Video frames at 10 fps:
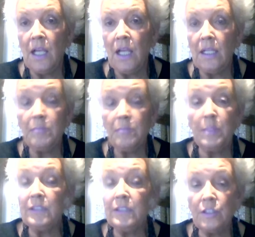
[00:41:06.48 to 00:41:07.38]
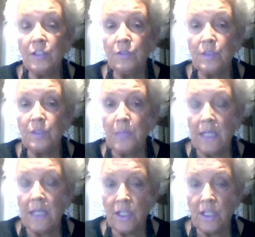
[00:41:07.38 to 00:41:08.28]
It built its own supply
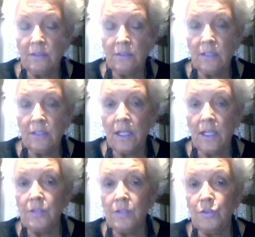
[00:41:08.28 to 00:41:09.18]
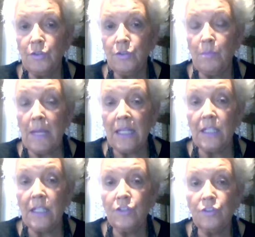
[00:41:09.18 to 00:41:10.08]
chain to
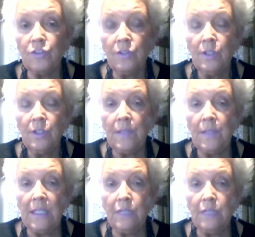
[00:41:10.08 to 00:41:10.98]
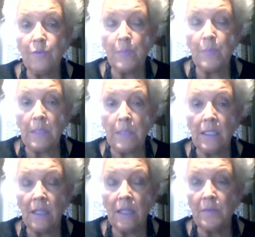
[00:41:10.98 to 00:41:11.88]
manage the need for PPE and
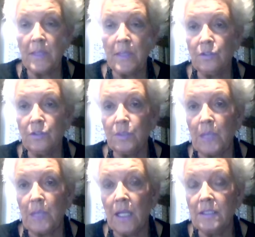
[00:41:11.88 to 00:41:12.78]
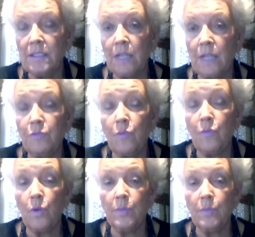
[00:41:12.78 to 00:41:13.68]
other medical supplies, and
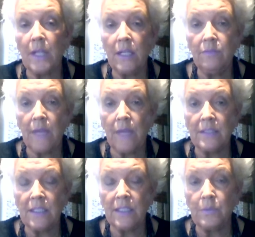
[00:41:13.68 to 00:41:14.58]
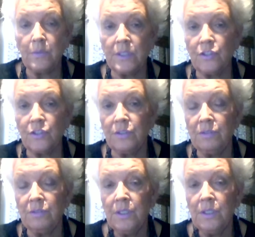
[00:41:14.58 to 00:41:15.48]
formed a vaccine acquisition
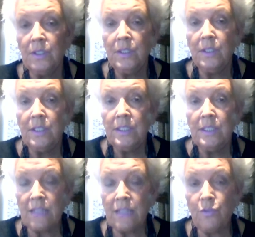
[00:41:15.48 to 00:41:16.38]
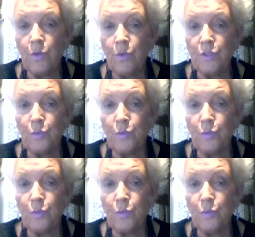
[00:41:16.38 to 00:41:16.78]
task force,